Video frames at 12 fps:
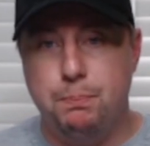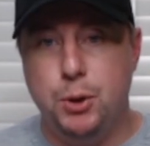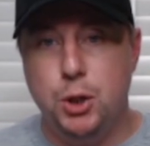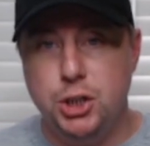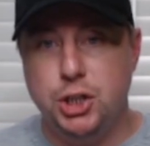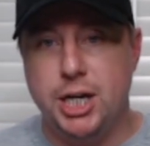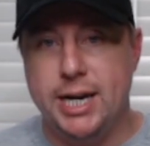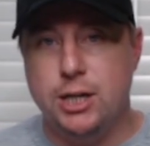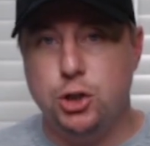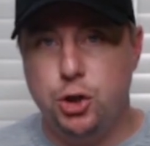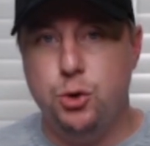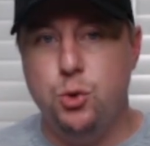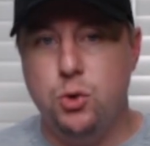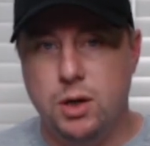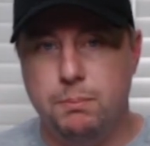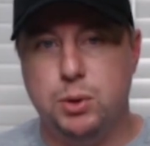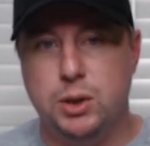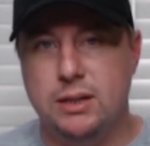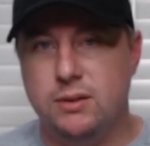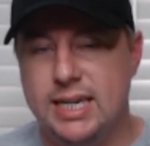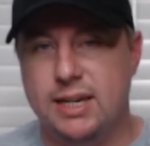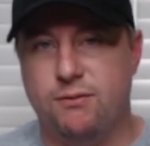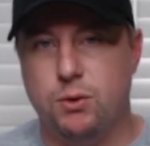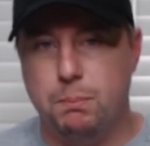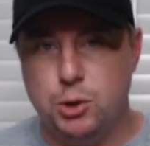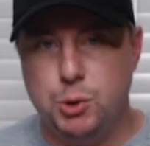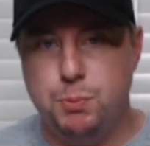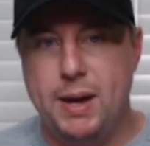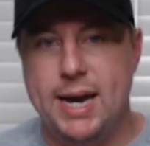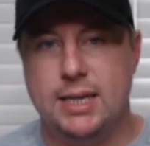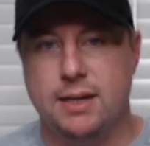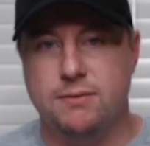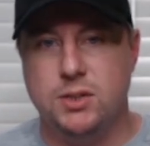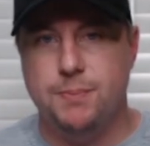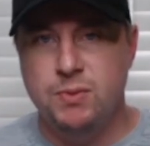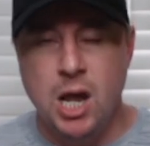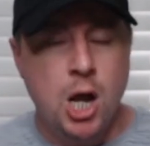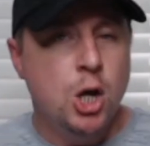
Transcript: pushing two completely different perspectives.